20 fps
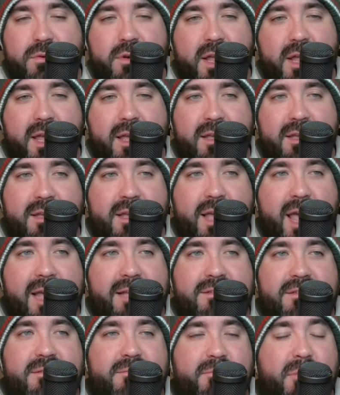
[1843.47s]
a
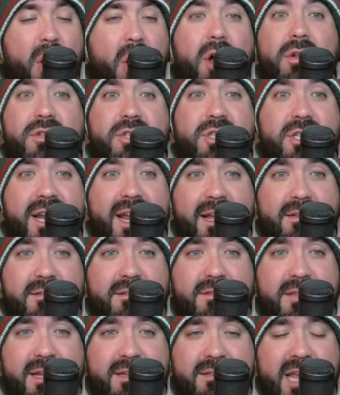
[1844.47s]
small
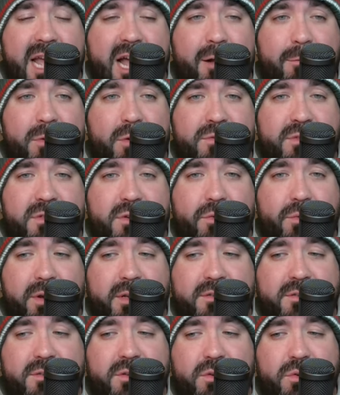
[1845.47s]
chance that Talbot was
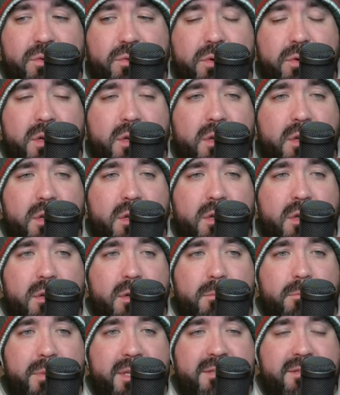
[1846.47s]
going to
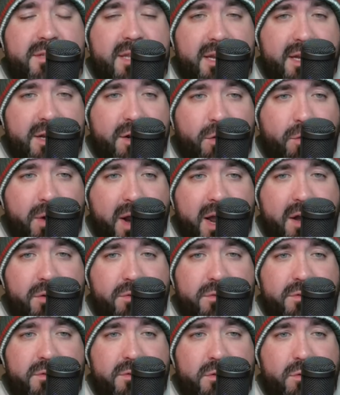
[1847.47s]
be sticking
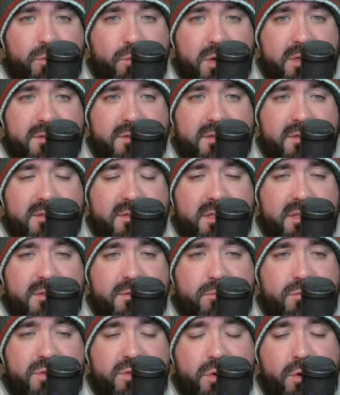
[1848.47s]
around once the
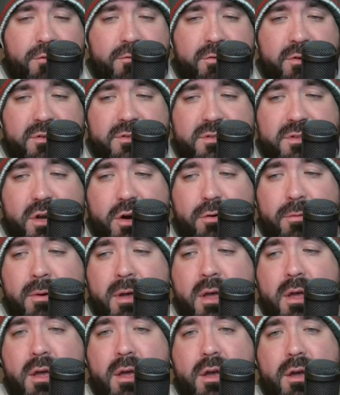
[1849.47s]
season was over. And so
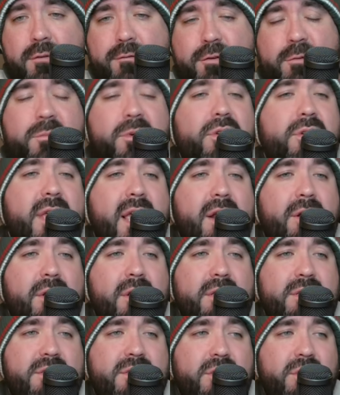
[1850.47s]
for Bill
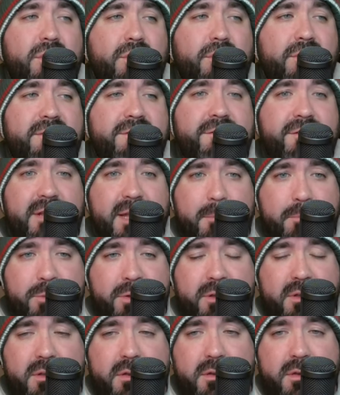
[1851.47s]
Guerin to flip
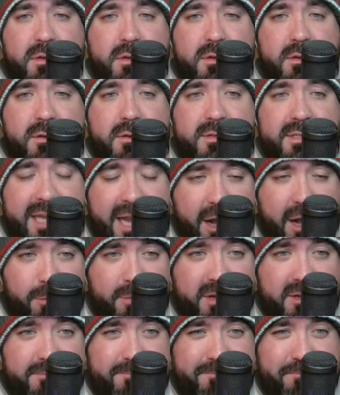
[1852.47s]

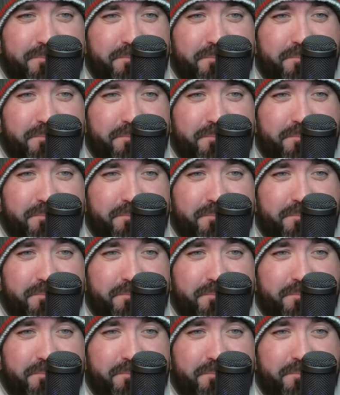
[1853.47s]
Talbot